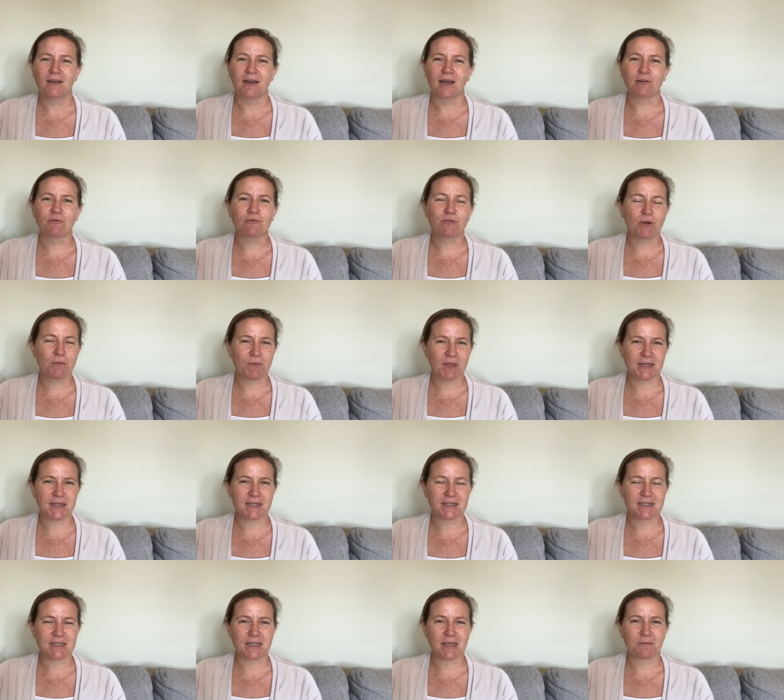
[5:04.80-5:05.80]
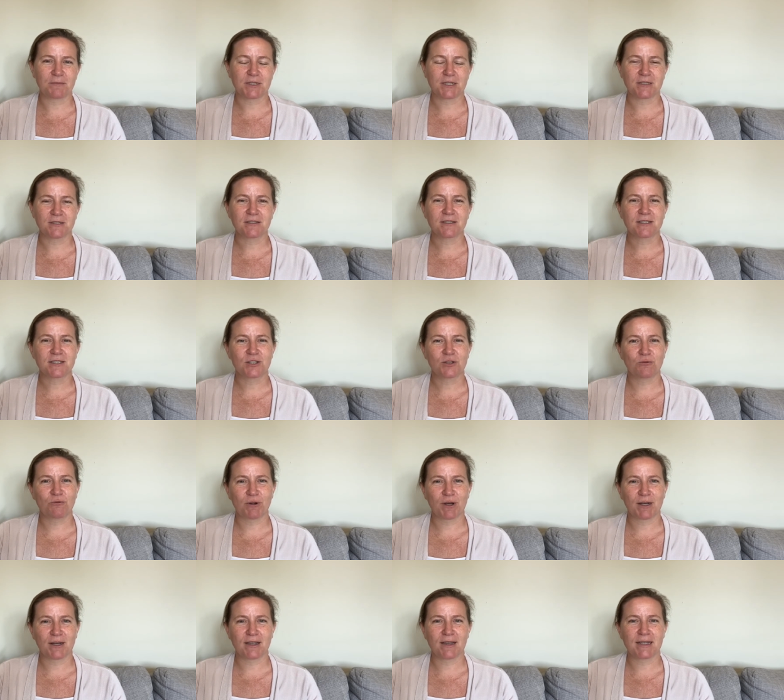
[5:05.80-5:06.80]
and from that acceptance, you
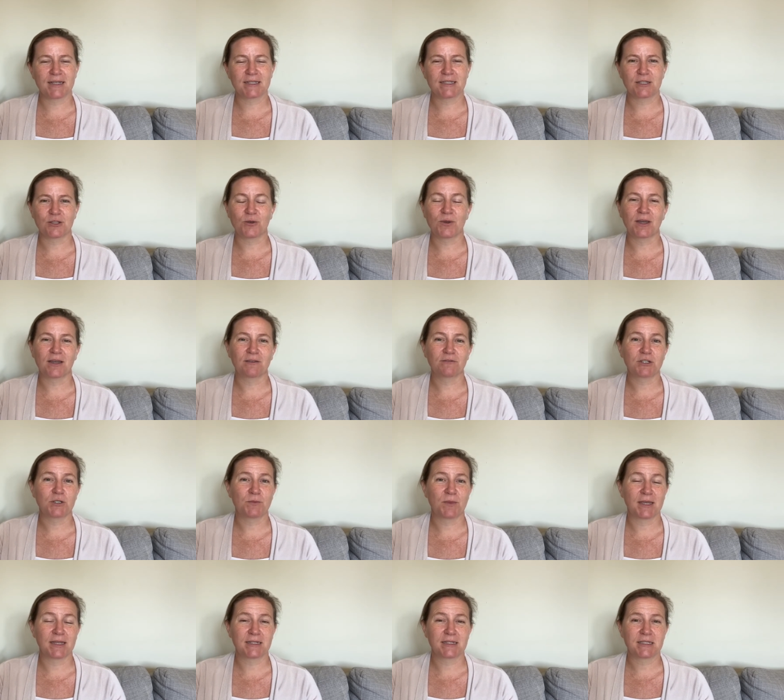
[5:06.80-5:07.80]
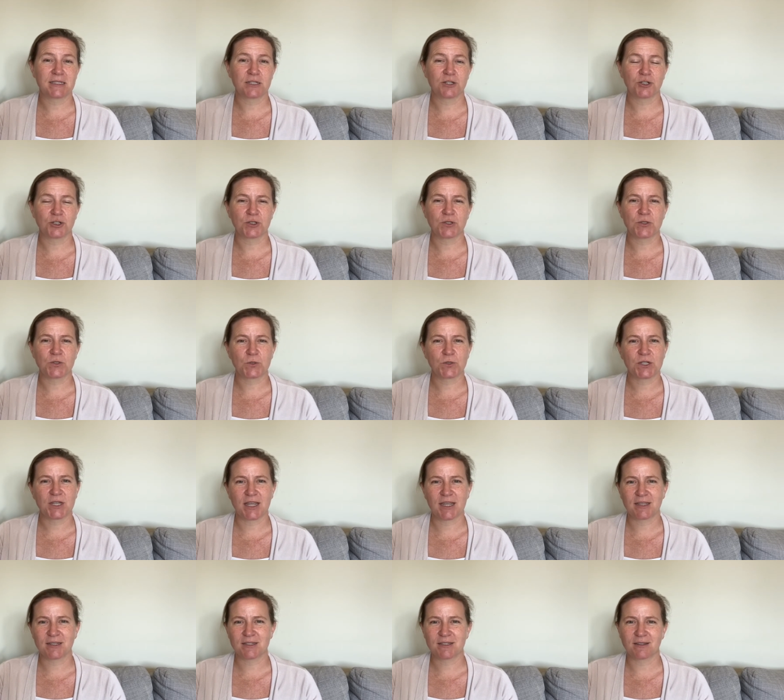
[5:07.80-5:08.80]
realize that you have to make decisions or
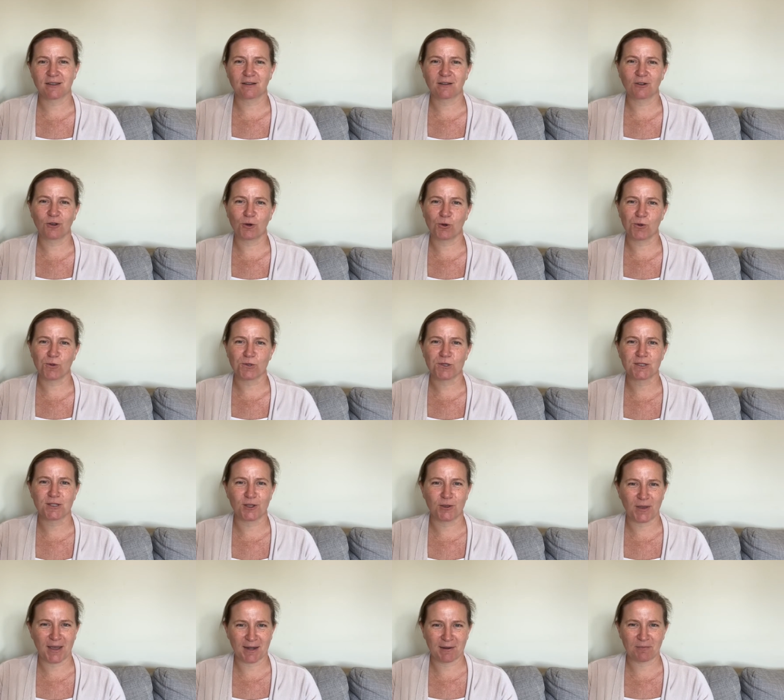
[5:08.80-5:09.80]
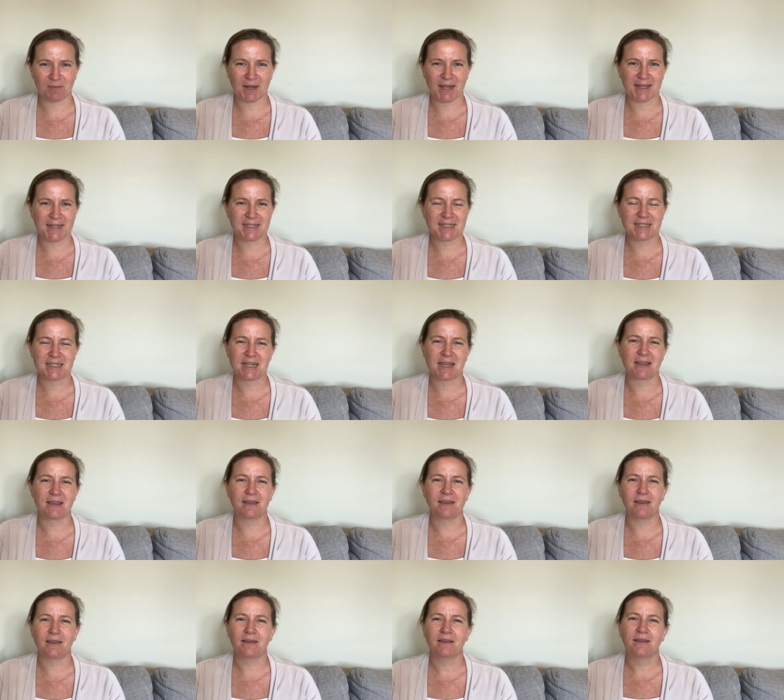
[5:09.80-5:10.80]
take a certain course that you hadn't planned to
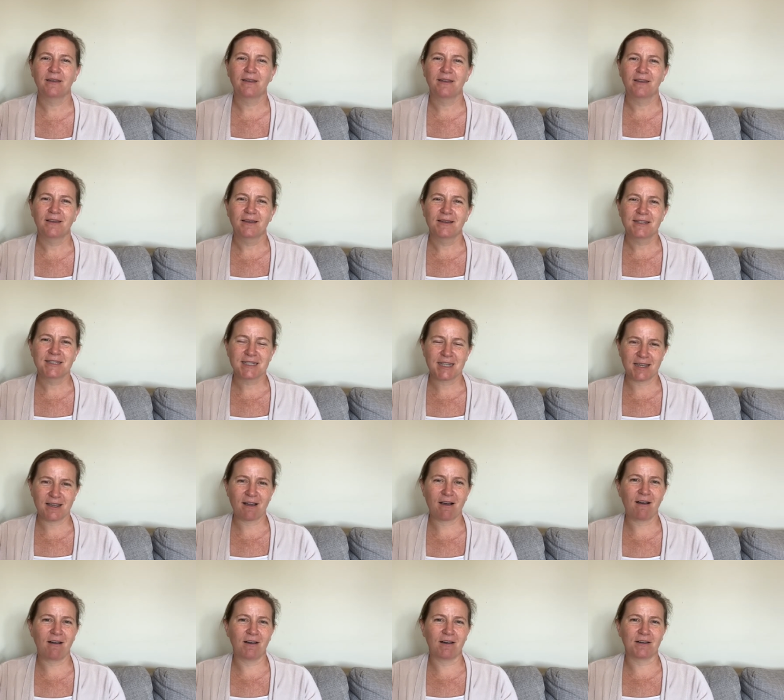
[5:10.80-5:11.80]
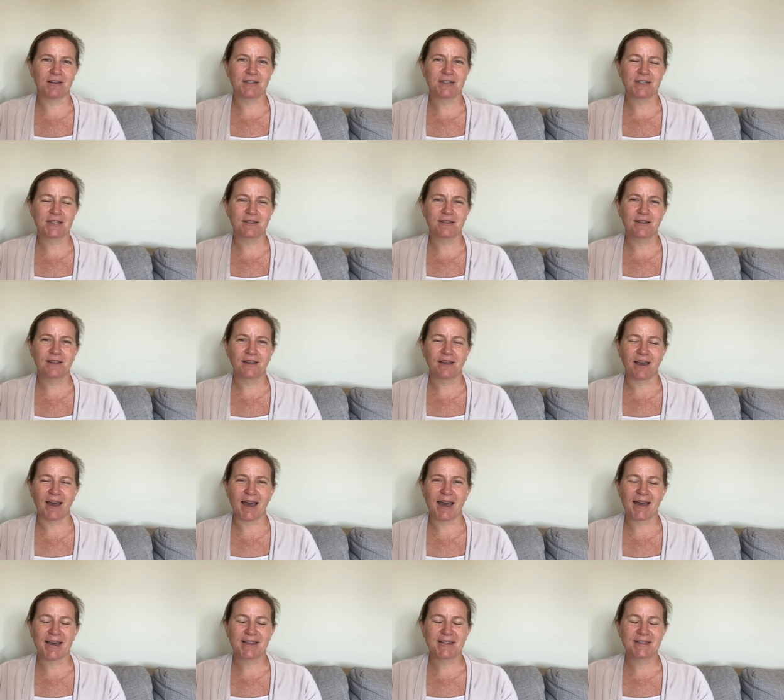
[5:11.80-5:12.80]
take. Take heart
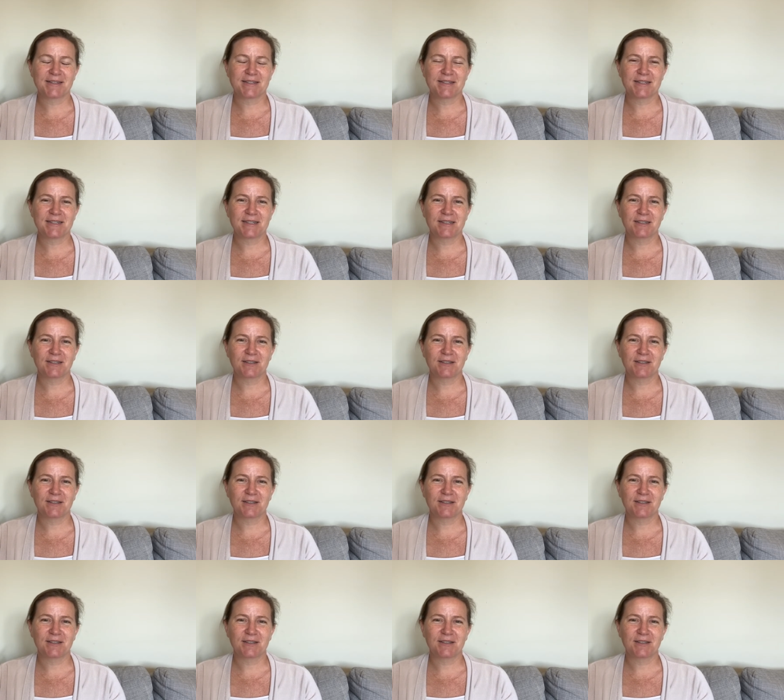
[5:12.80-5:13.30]
and